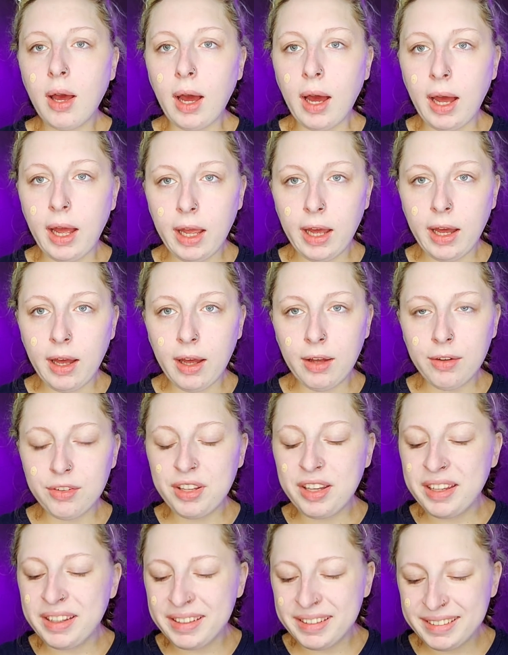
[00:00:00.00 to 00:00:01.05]
I have
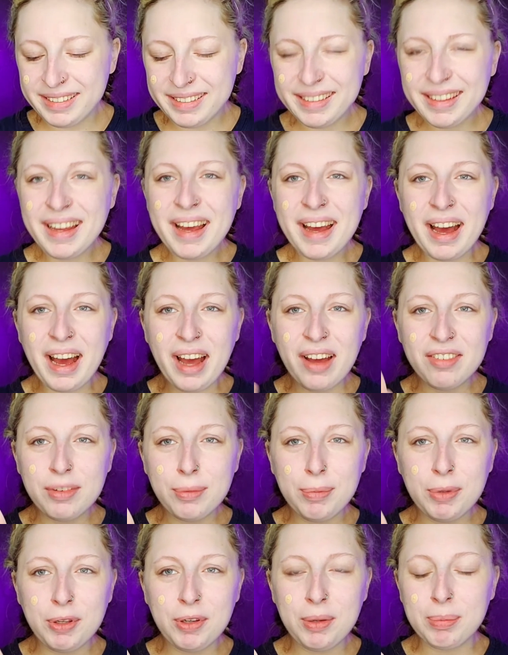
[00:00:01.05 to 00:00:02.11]
a
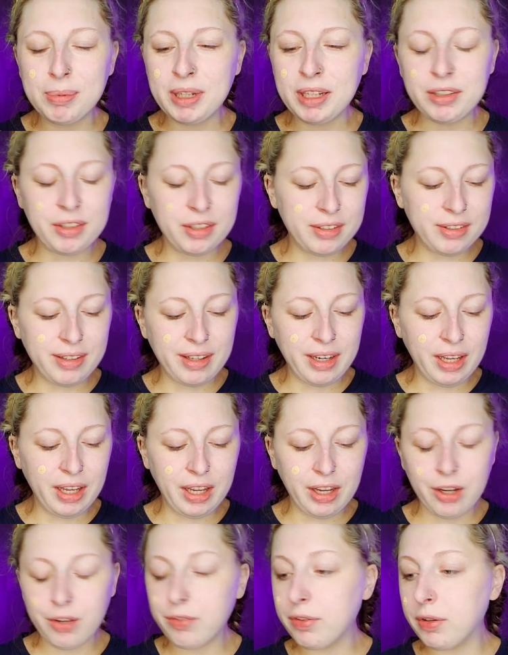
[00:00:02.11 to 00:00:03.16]
beauty blender sitting
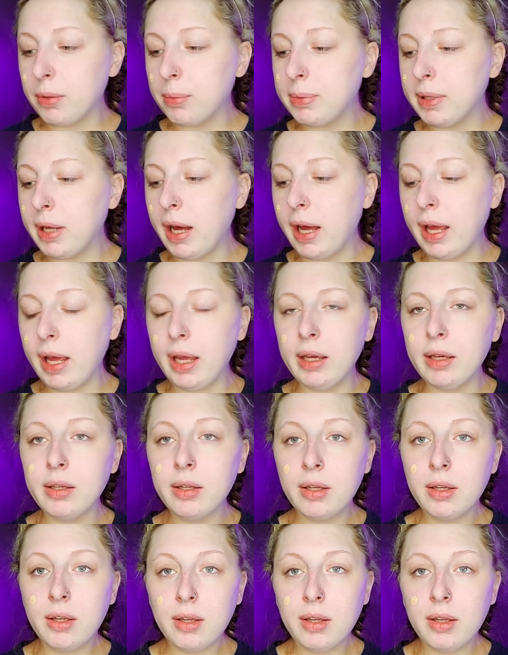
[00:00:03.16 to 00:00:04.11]
here for applying